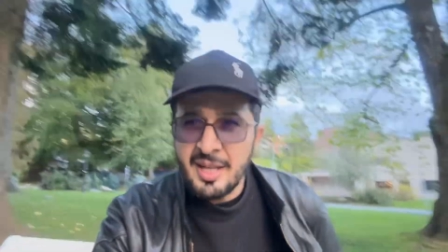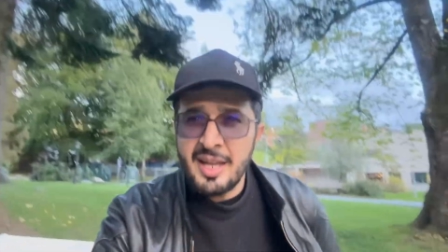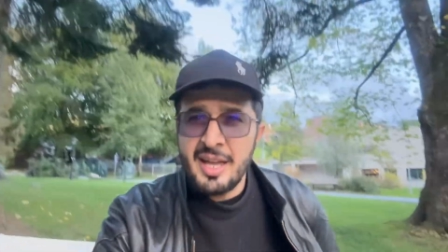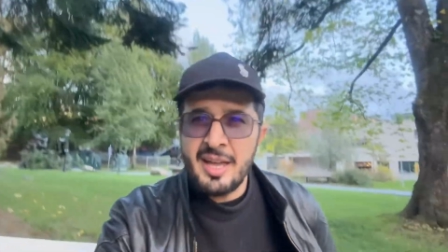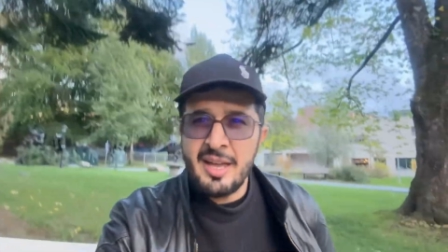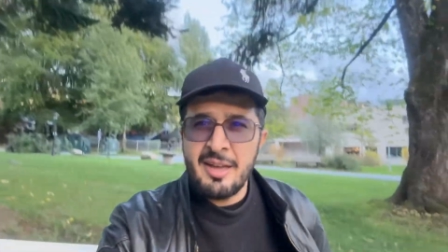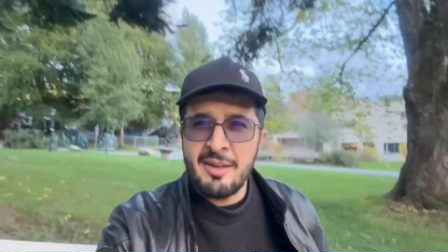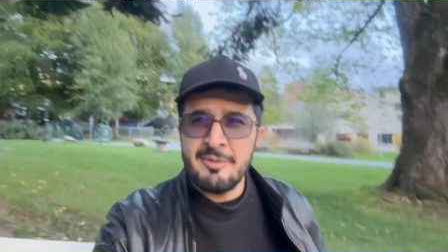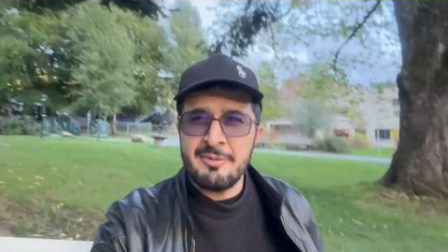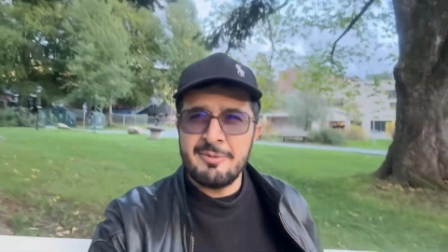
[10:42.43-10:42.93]

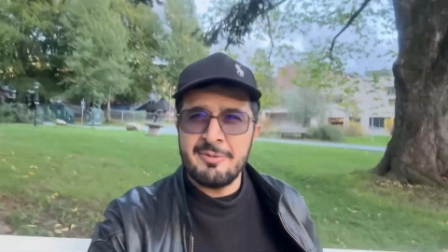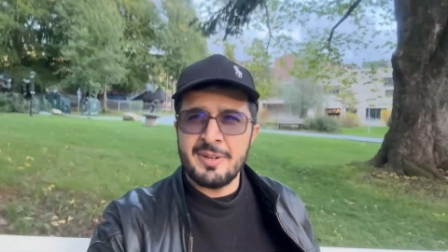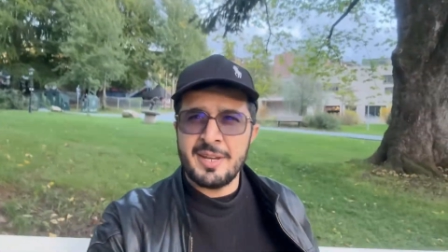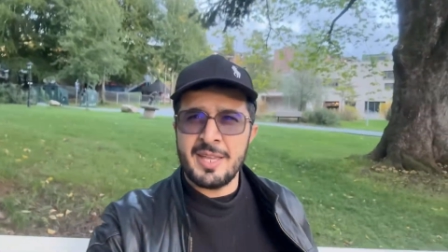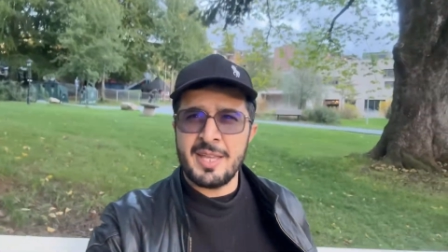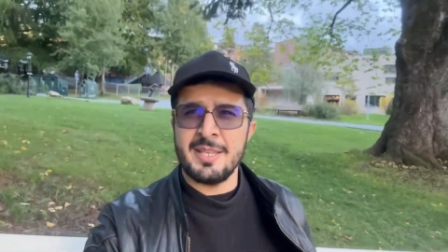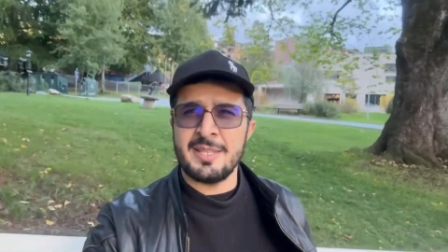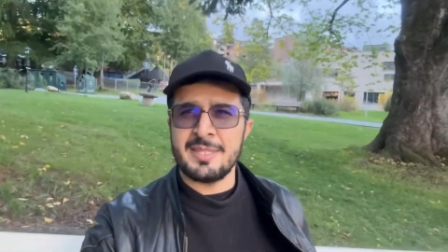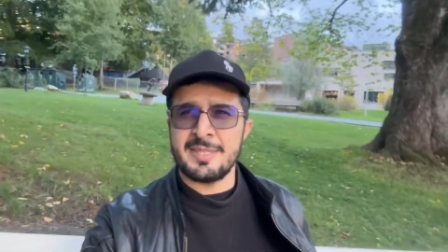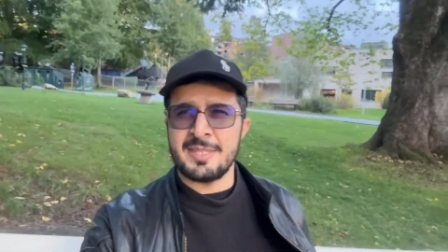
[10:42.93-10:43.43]

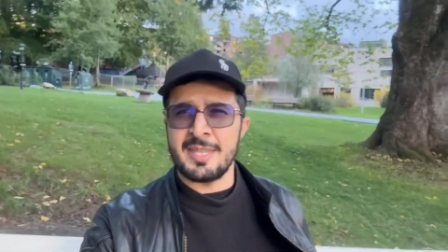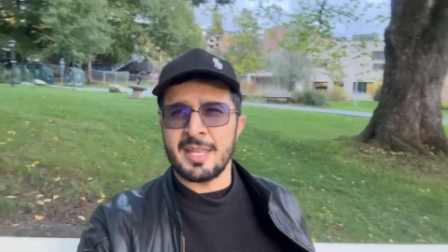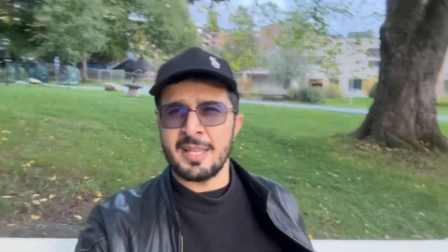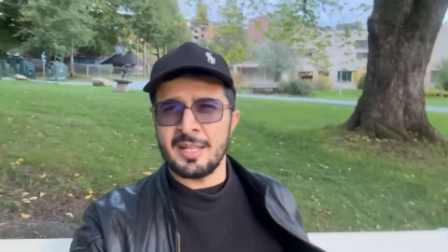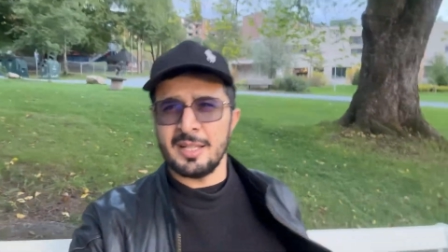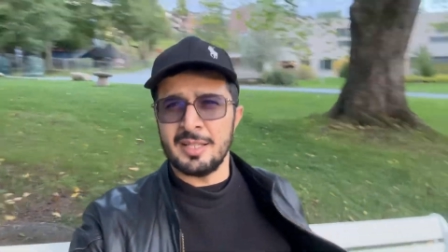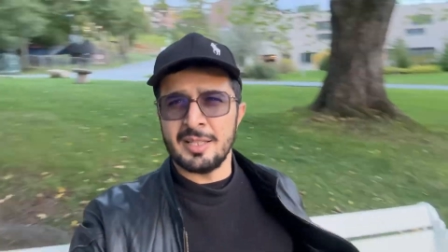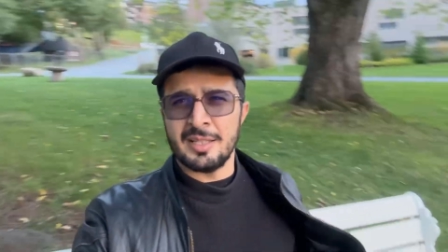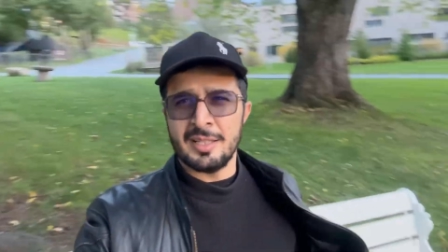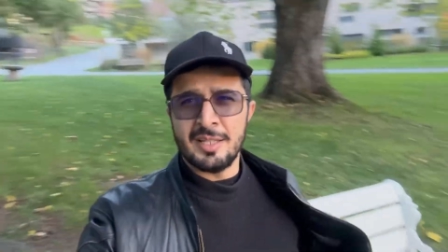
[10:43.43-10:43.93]
every
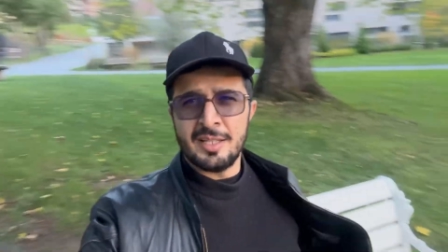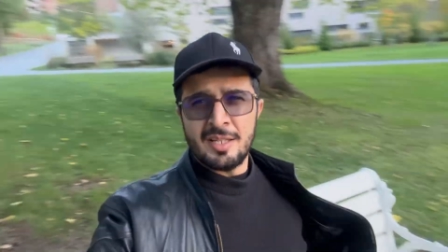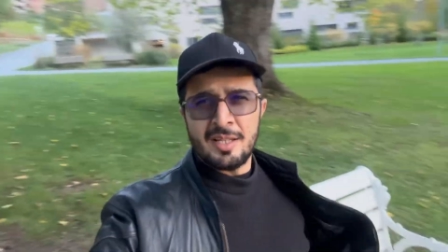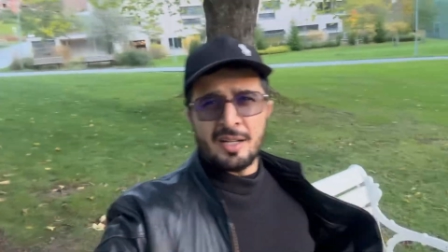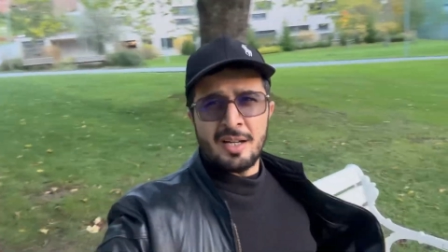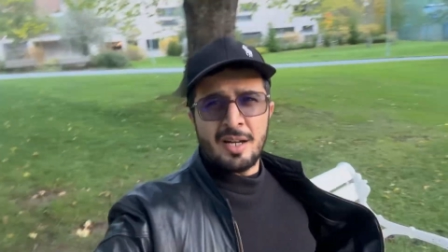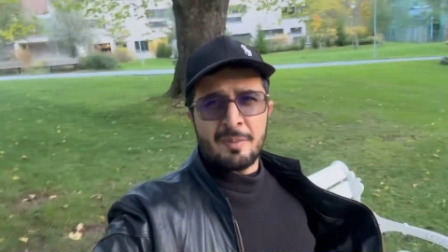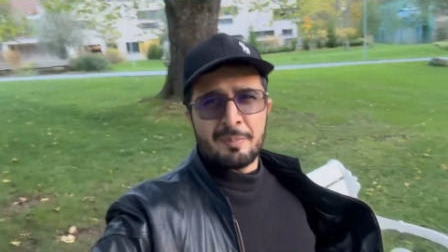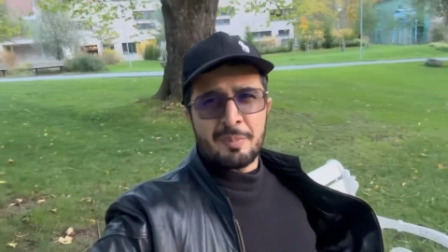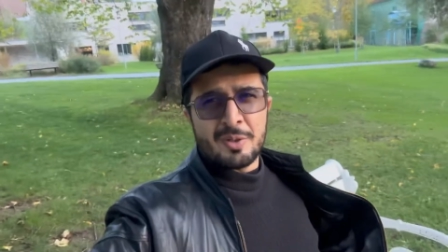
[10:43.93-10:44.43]
single
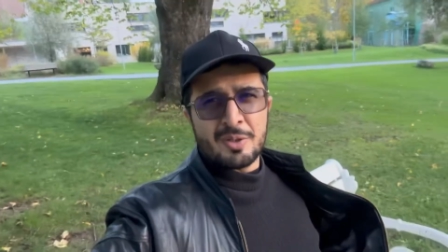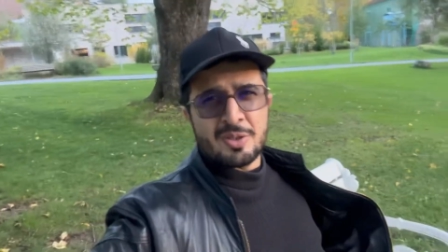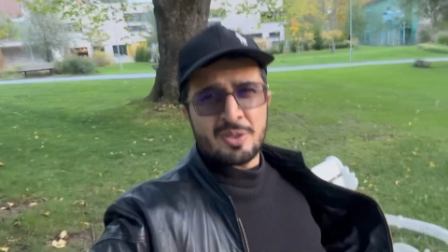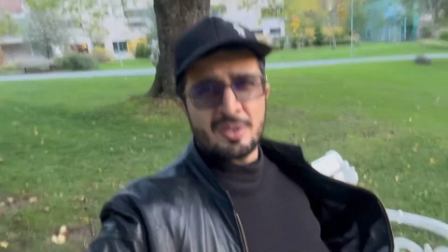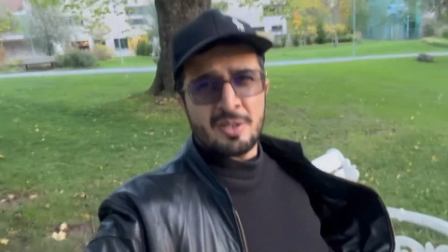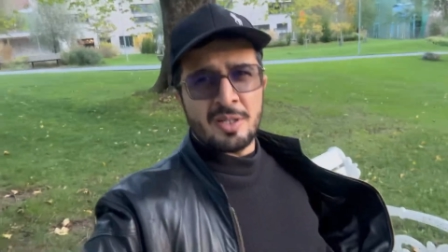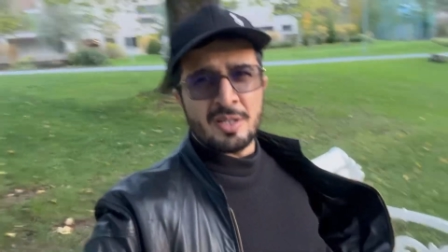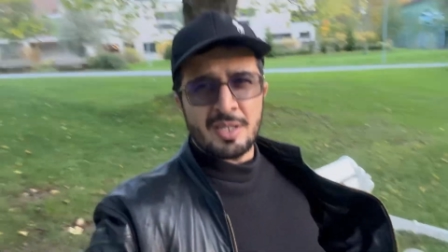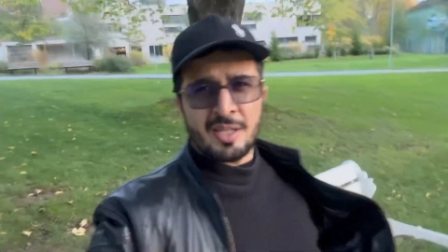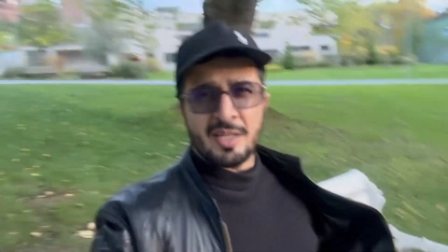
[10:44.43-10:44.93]

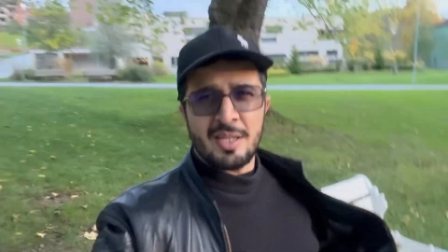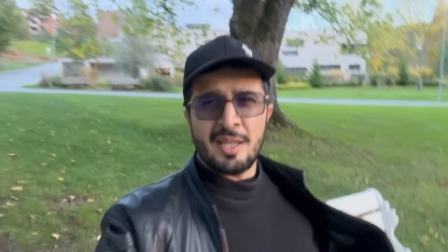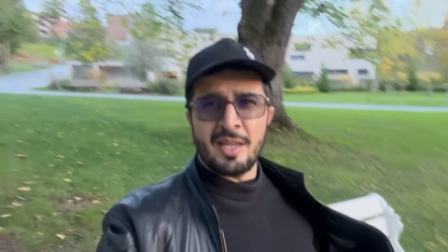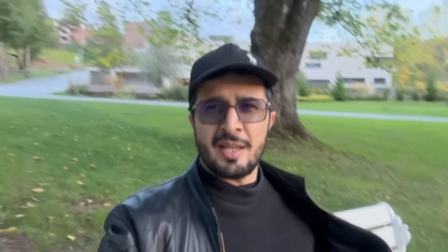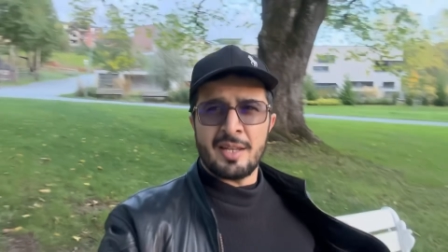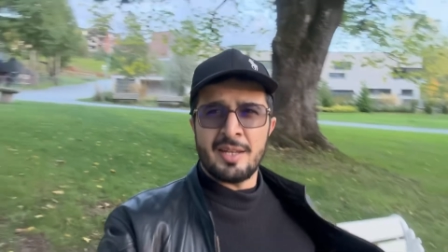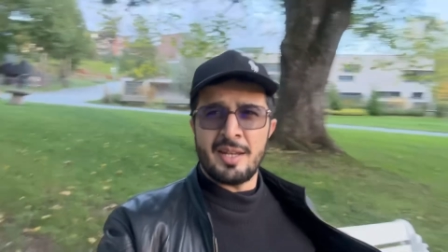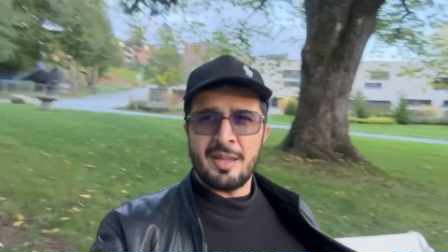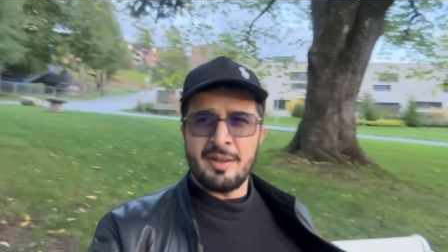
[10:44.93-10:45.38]
opportunity and